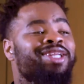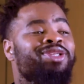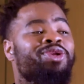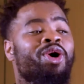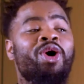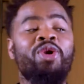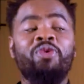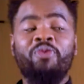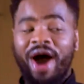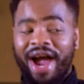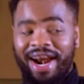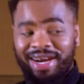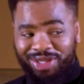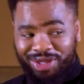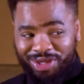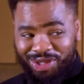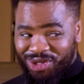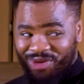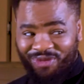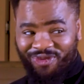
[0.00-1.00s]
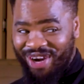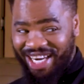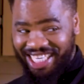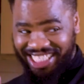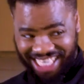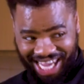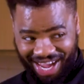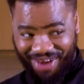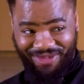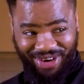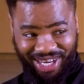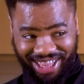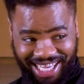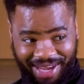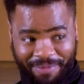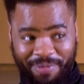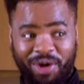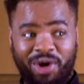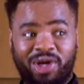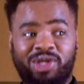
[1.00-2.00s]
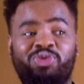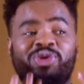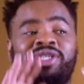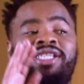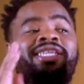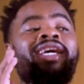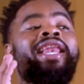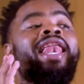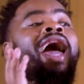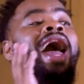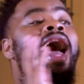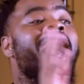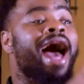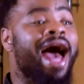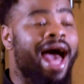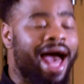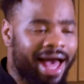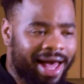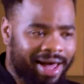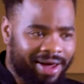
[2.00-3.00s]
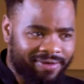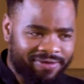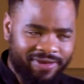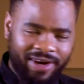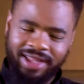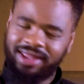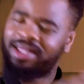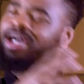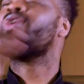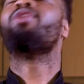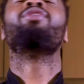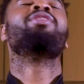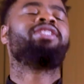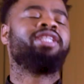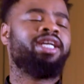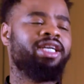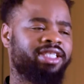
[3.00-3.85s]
I don't want you to finish everything because we still have the whole day,